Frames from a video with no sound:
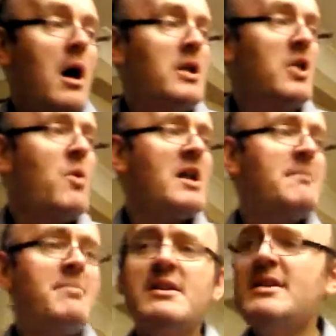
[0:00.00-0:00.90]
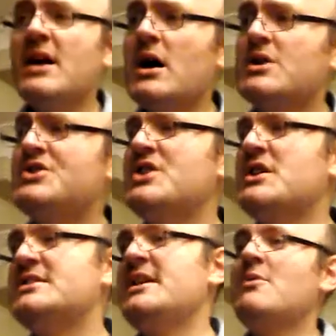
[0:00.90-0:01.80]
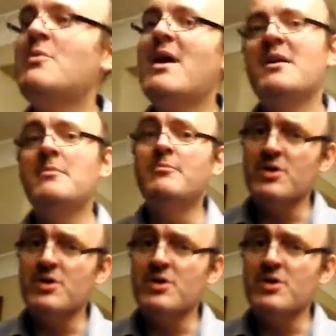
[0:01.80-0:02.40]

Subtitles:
No wonder Bertie got shirty when